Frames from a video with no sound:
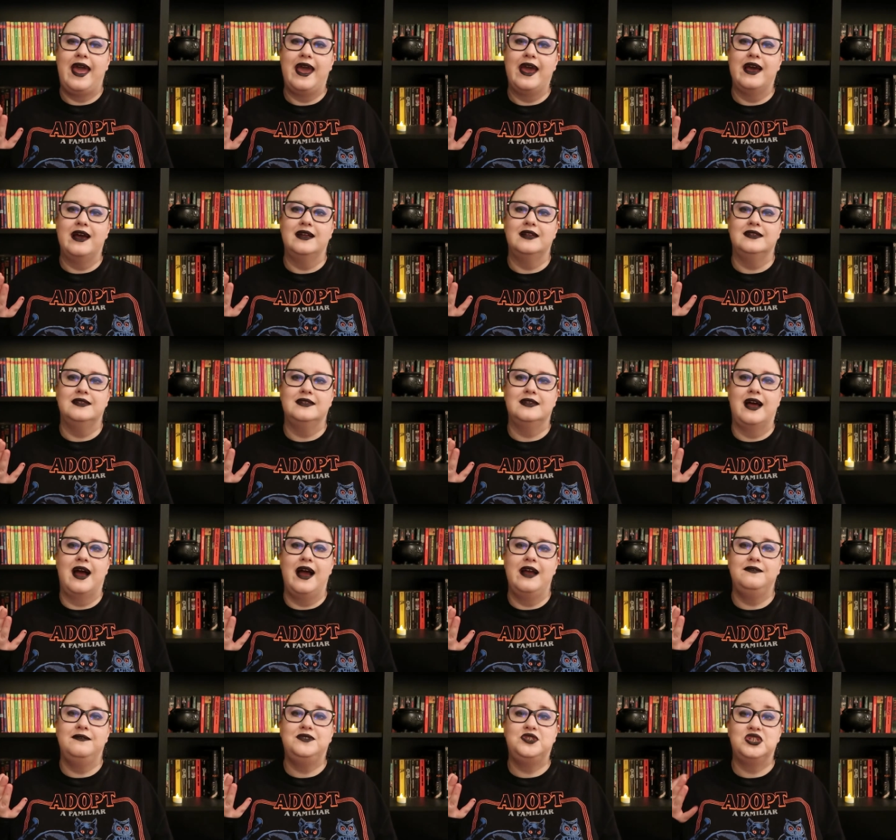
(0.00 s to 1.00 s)
And
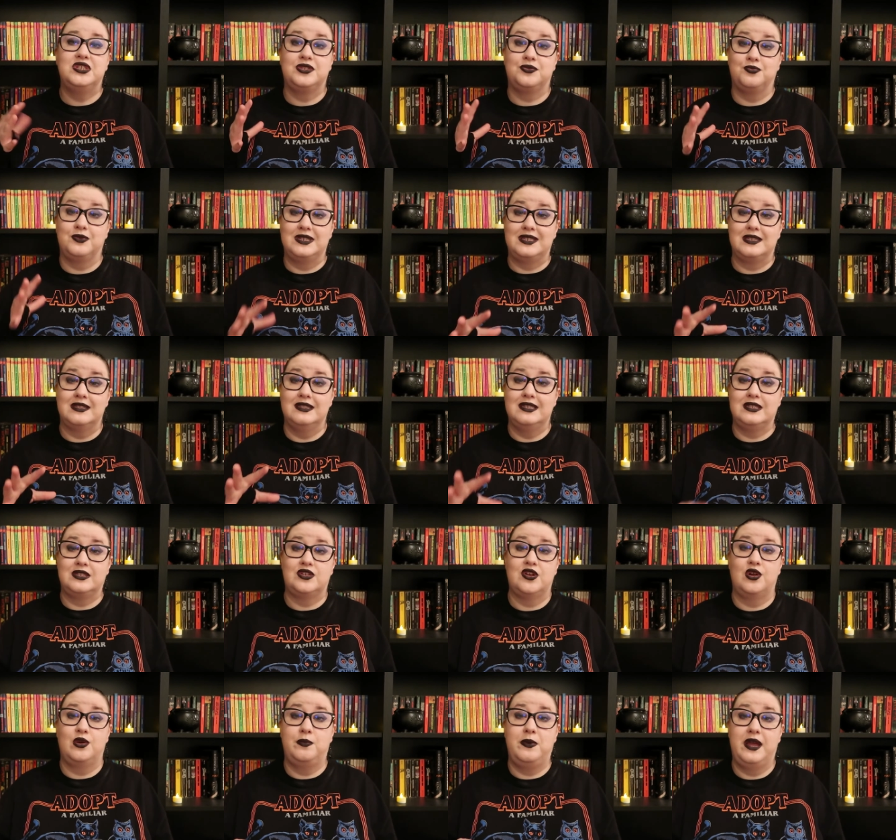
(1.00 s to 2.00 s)
I've just recently
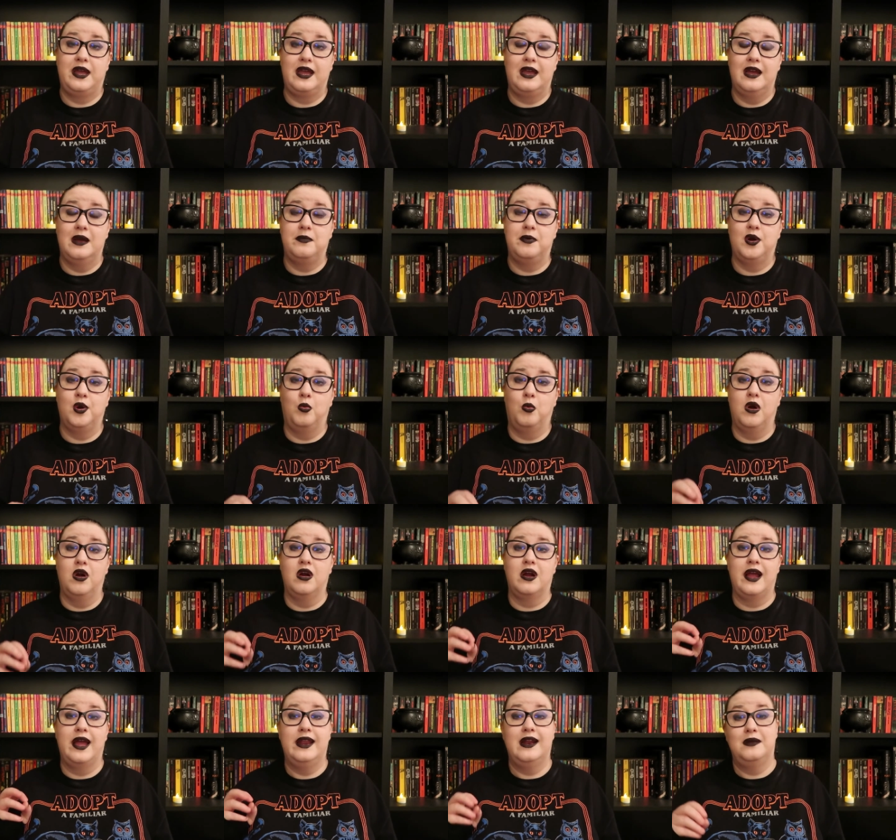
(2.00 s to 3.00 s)
started picking up her
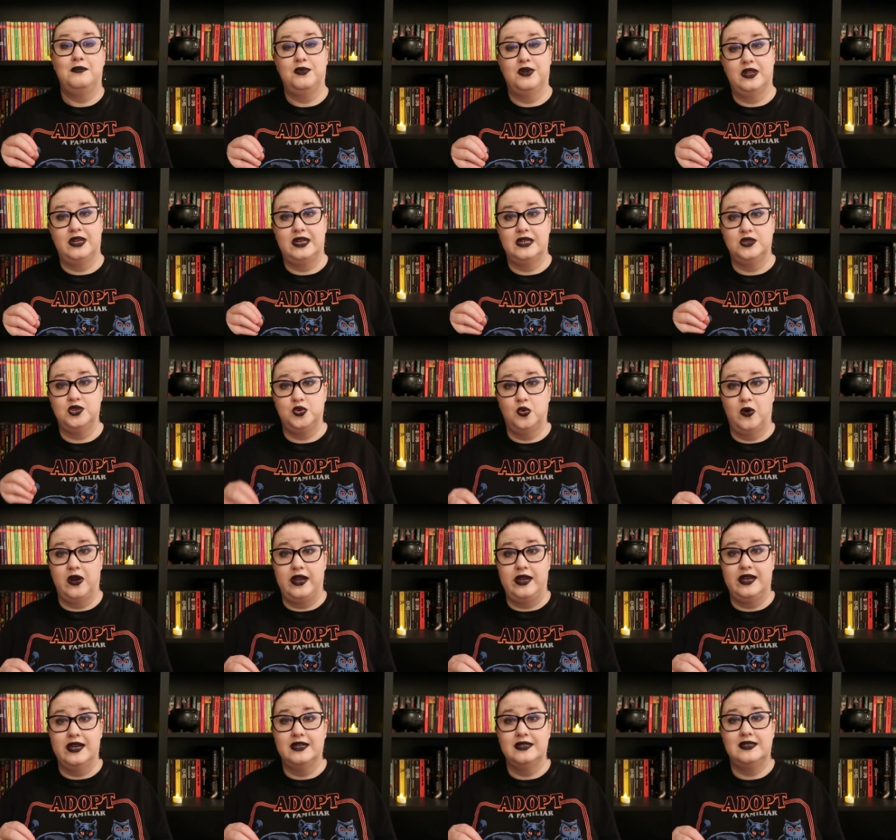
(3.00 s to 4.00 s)
work and I'm really
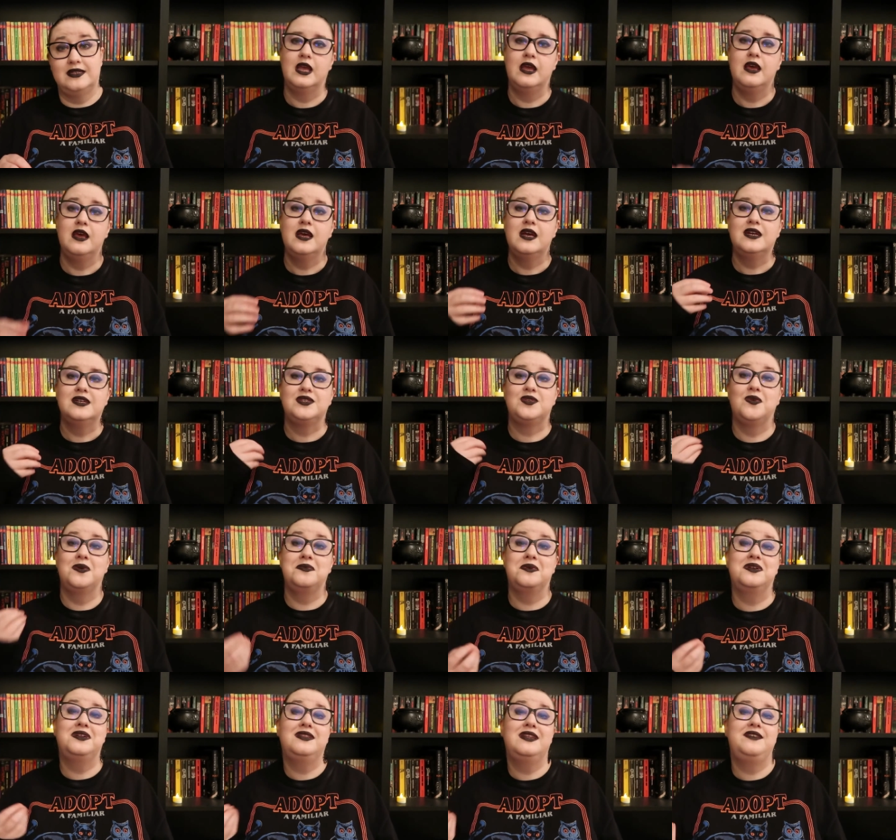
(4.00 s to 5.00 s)
enjoying it. So
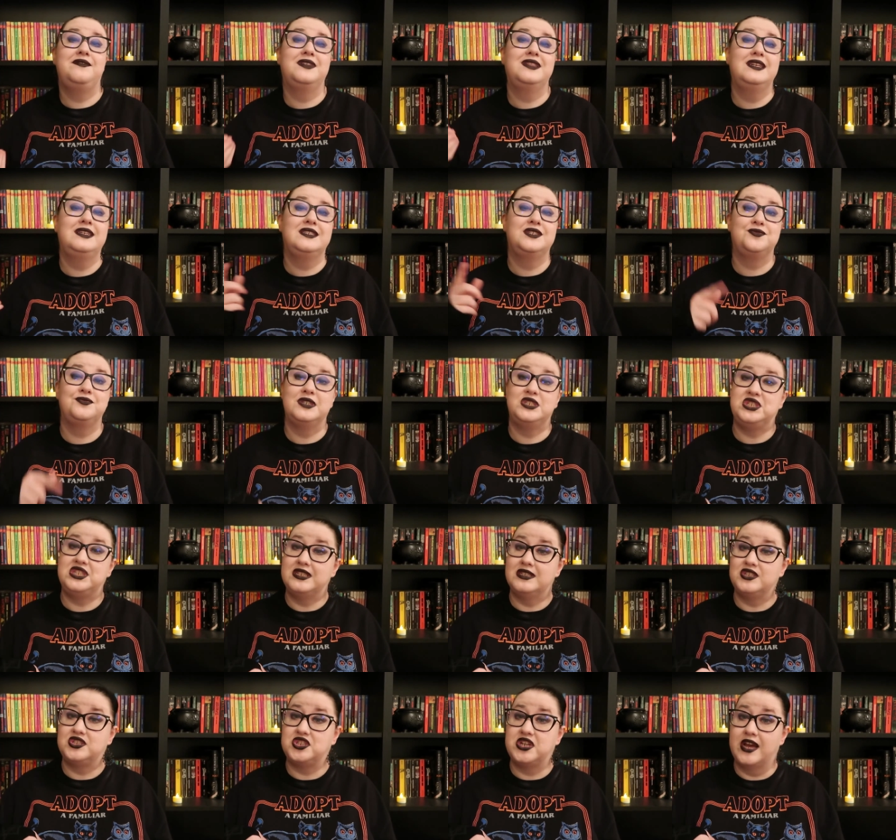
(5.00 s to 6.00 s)
I'm gonna leave a link to
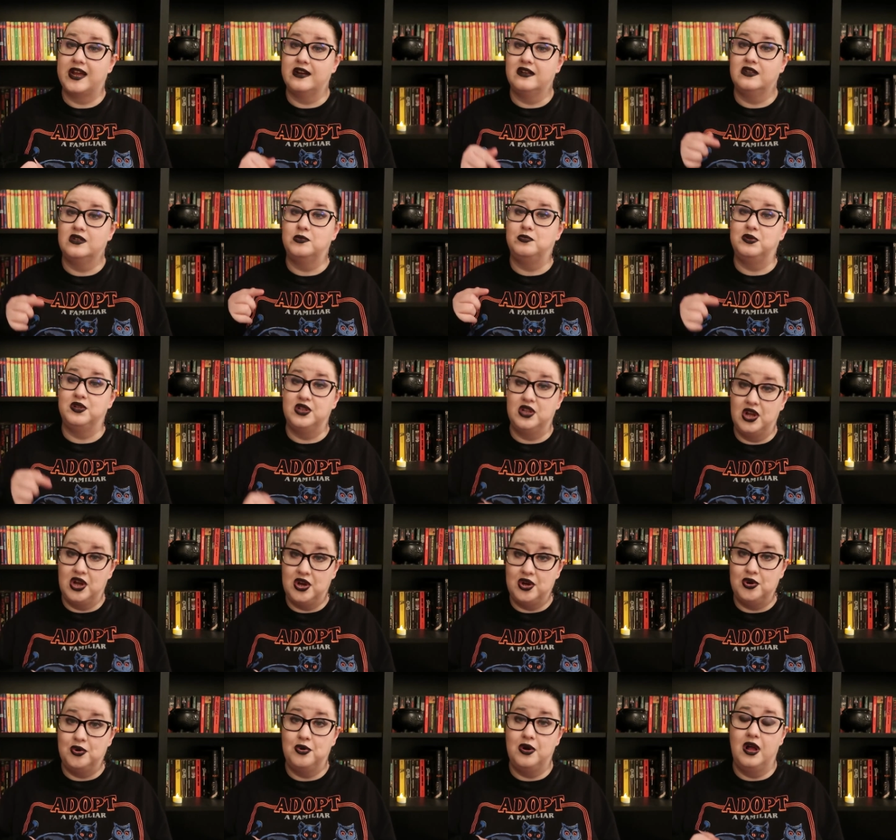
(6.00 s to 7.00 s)
Regina's channel
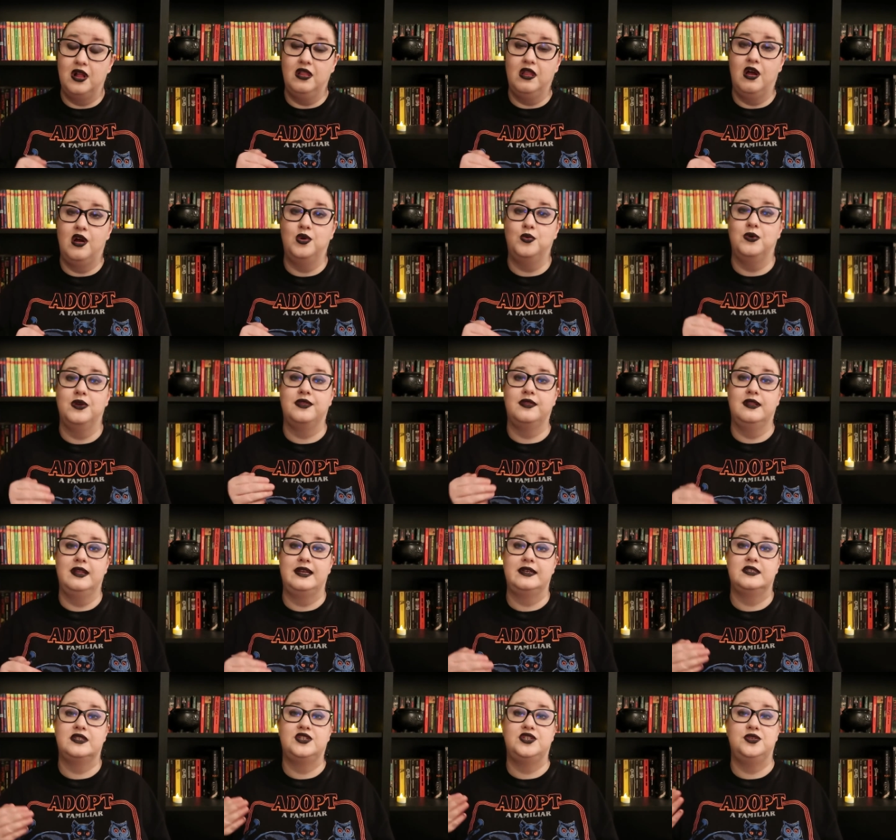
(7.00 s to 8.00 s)
below along with
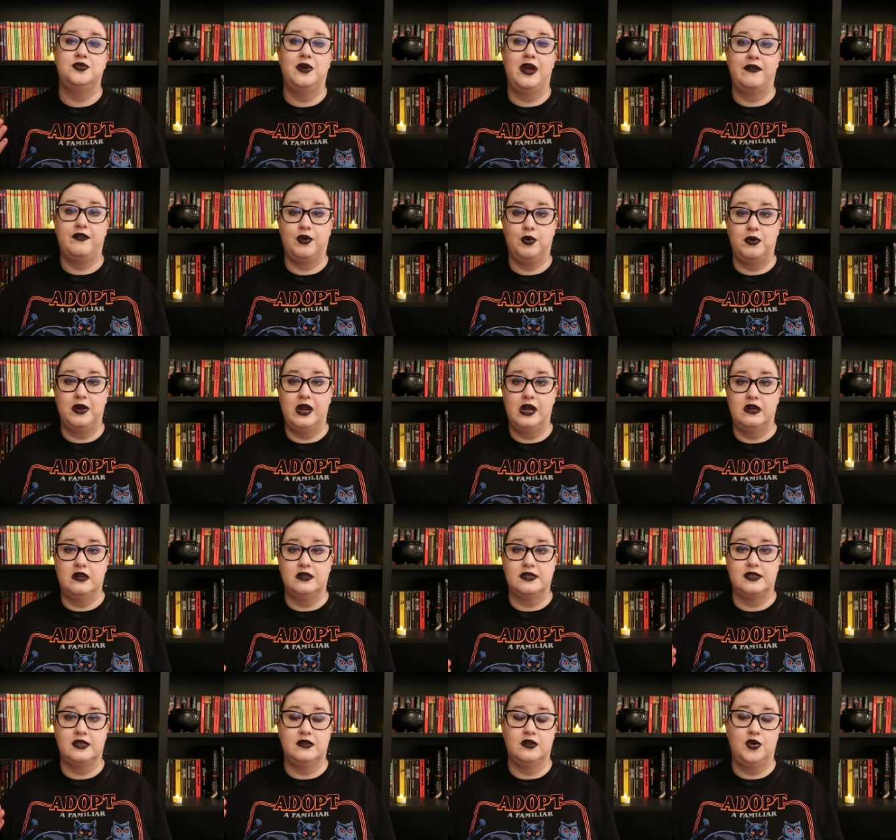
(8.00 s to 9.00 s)
links to everyone
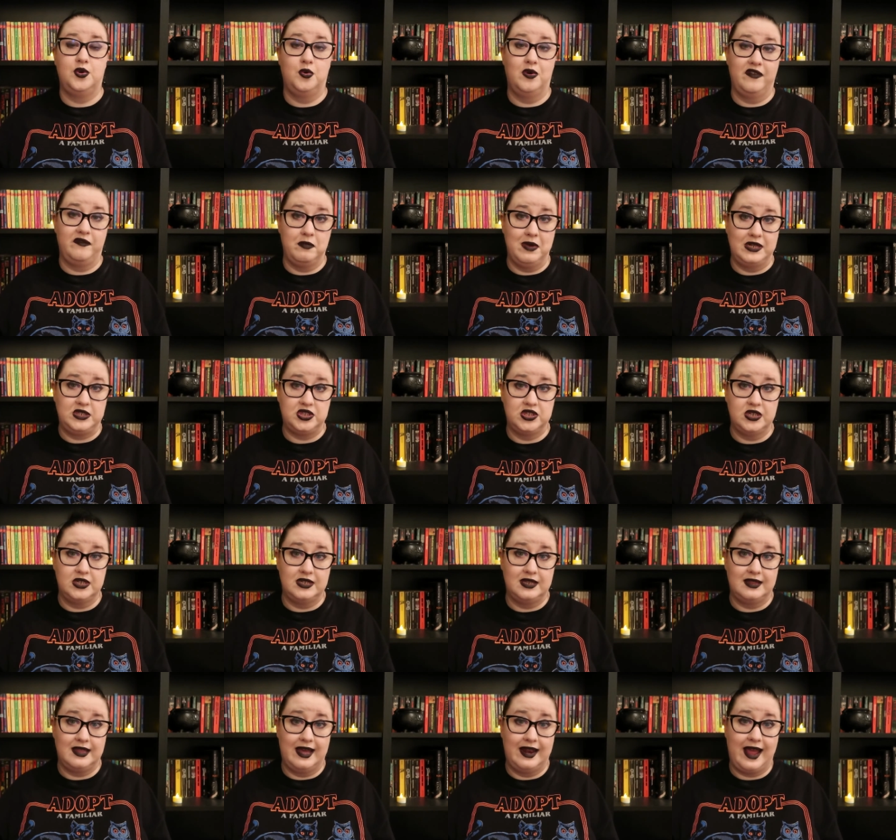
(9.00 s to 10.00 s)
else who I've
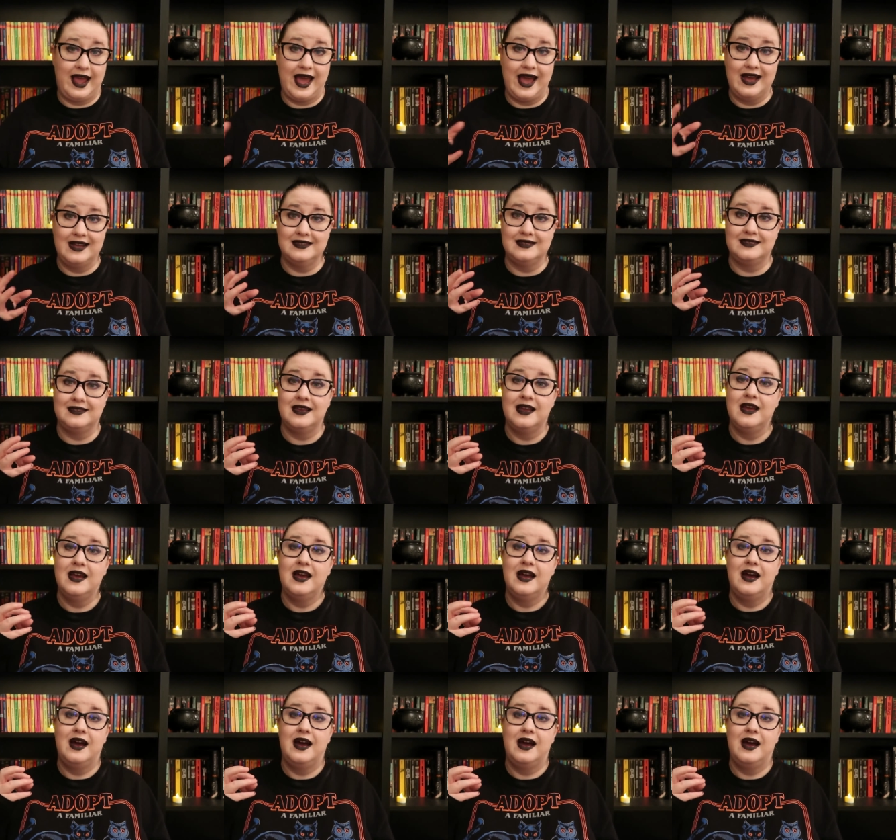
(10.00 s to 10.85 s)
mentioned that has